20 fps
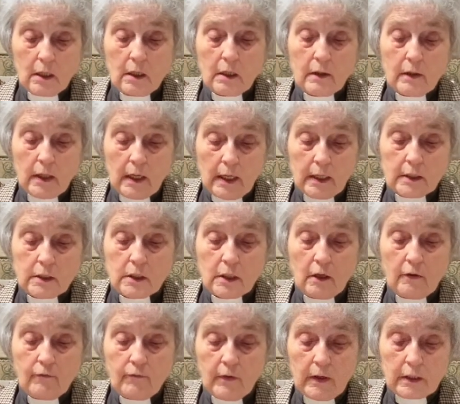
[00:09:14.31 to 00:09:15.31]
that
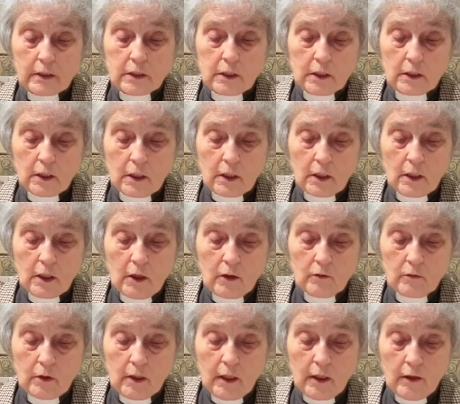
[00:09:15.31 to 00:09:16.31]
affected her whole
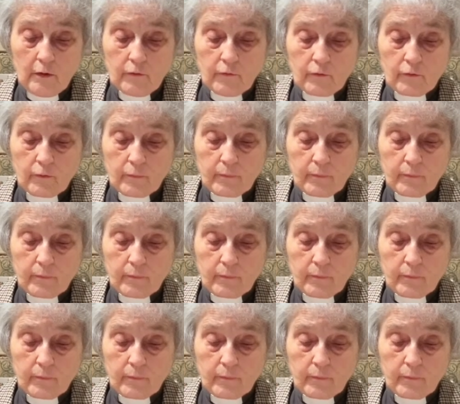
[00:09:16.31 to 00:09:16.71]
life.